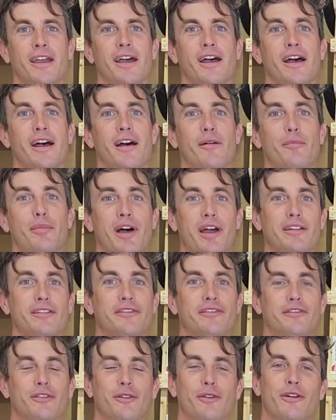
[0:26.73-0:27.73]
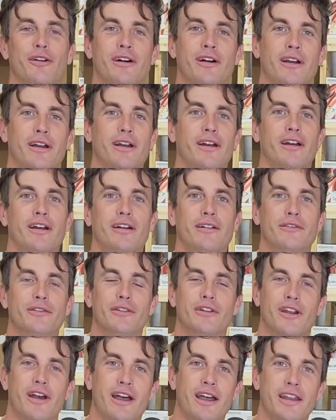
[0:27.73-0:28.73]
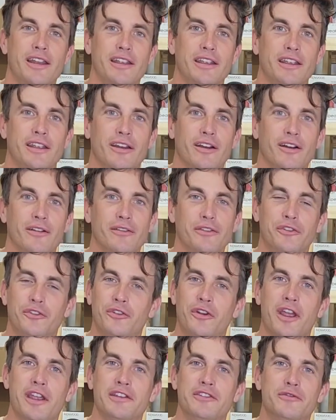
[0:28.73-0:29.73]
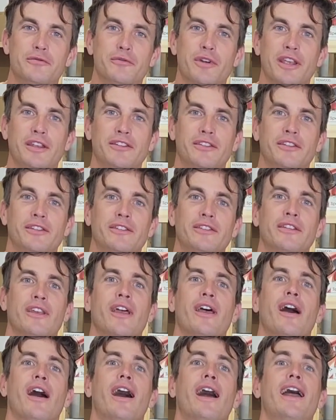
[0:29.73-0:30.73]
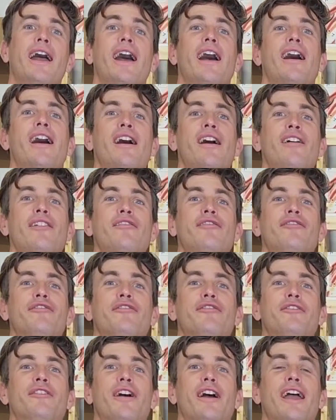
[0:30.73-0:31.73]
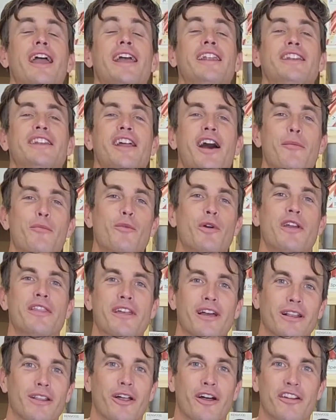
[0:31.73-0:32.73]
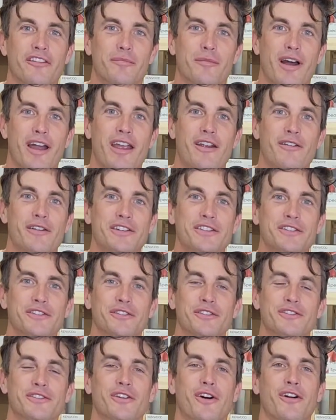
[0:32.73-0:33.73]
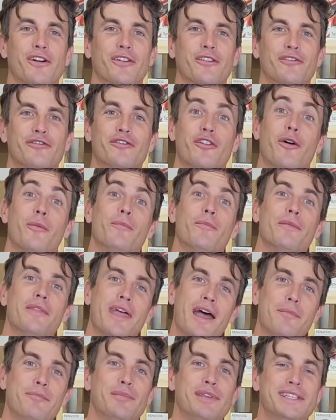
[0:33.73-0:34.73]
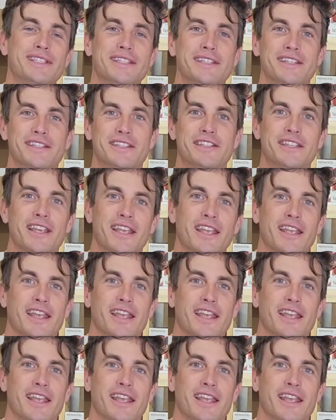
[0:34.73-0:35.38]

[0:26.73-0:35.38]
but for a variety of strange reasons, I have ended up with a lot of my original stock from that business.